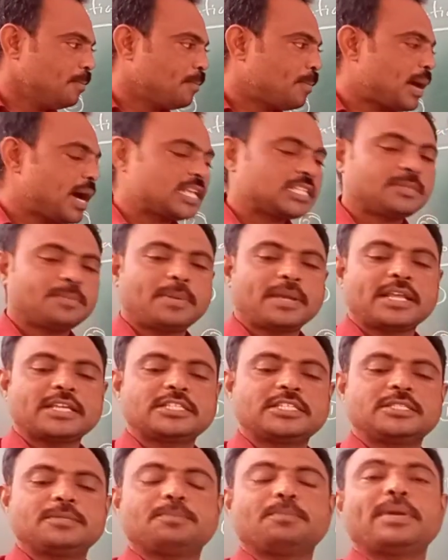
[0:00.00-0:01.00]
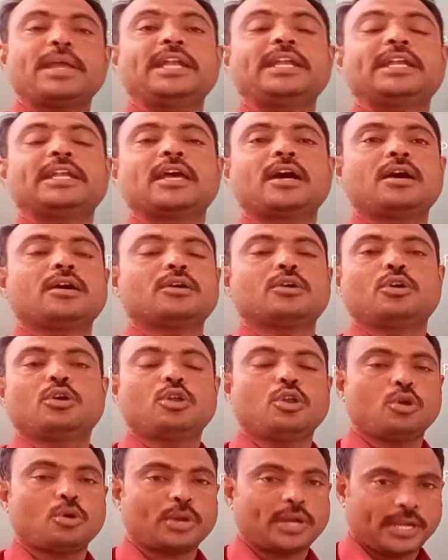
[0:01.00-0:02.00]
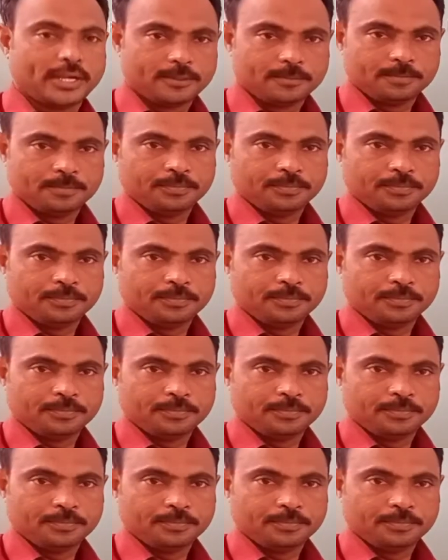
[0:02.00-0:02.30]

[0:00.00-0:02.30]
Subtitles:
phosphorus pentachloride.